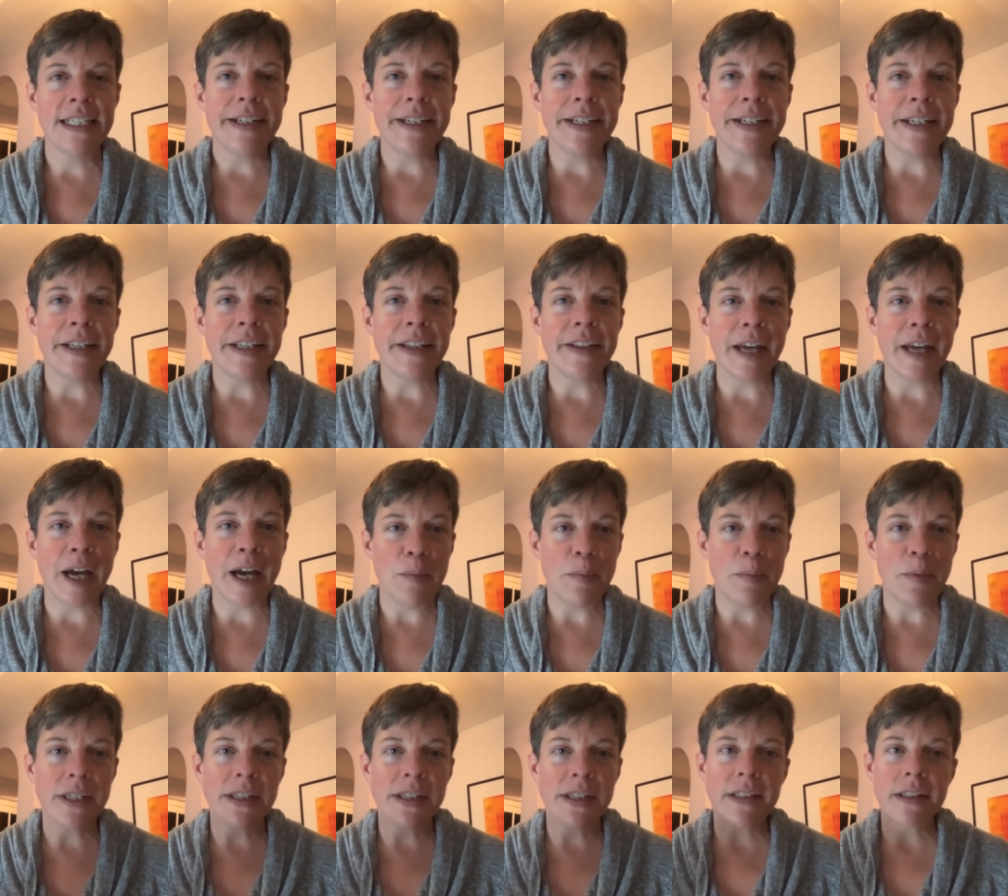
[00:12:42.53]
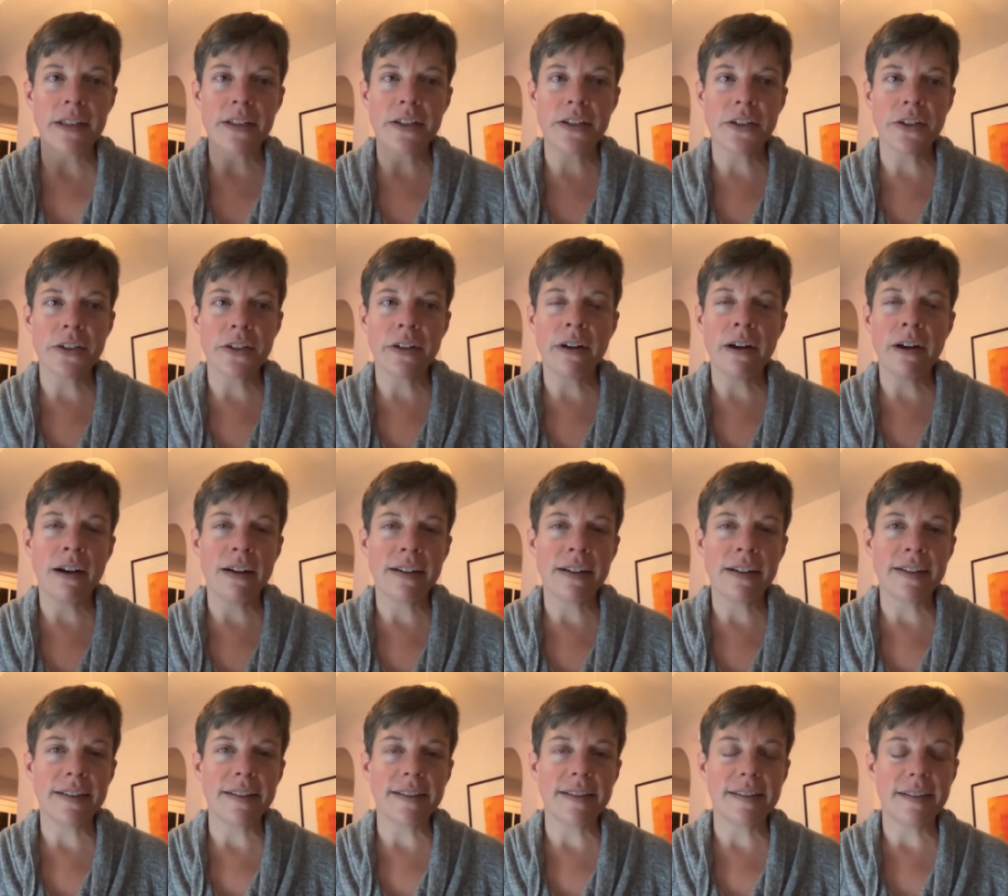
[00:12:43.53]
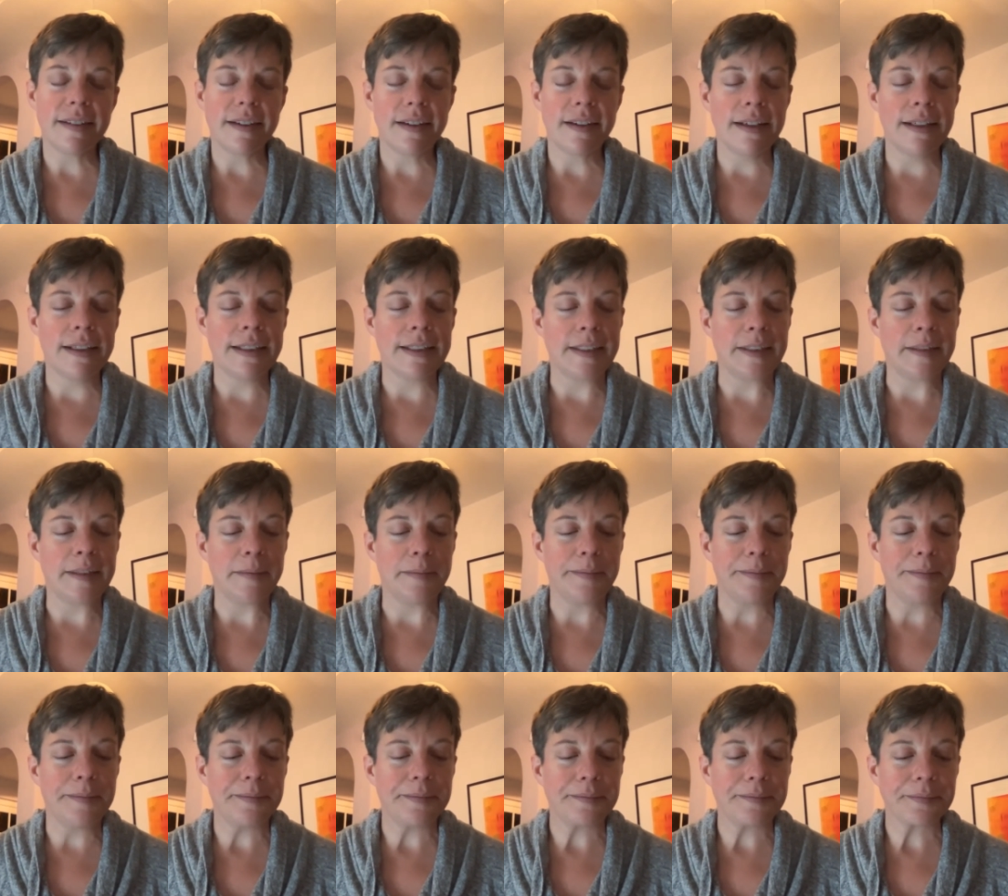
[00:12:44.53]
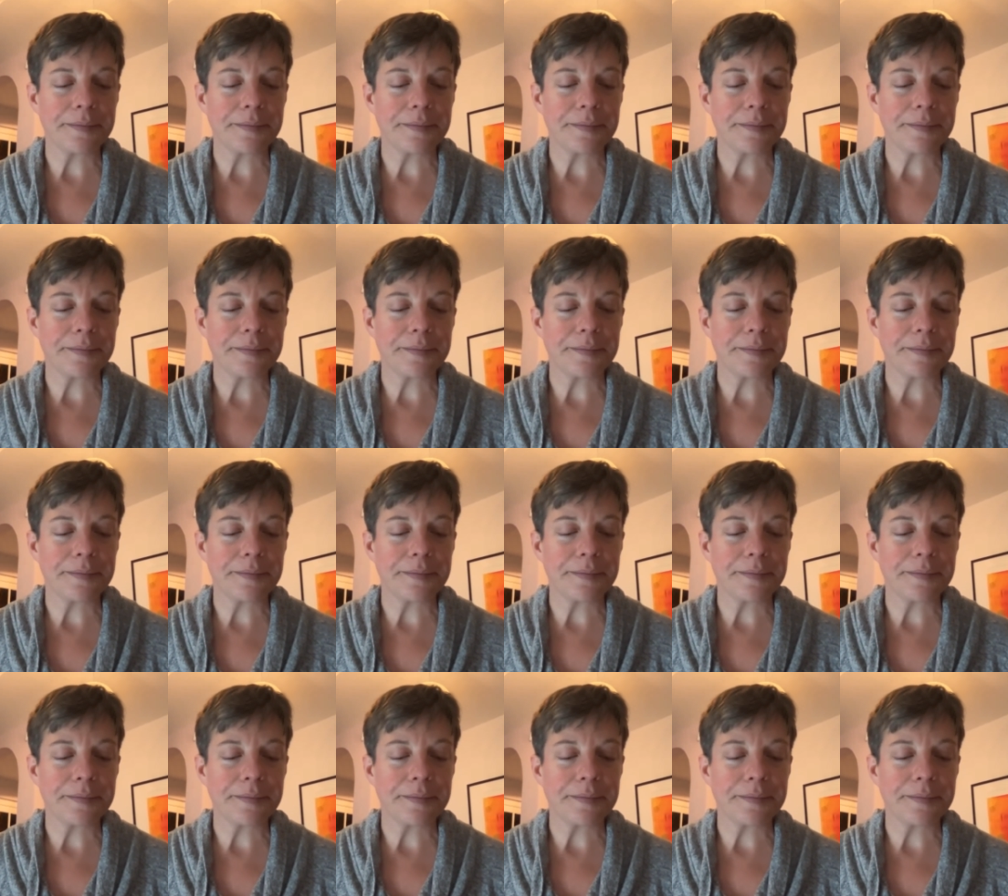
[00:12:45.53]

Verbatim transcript: and that brings in a certain audience. Um,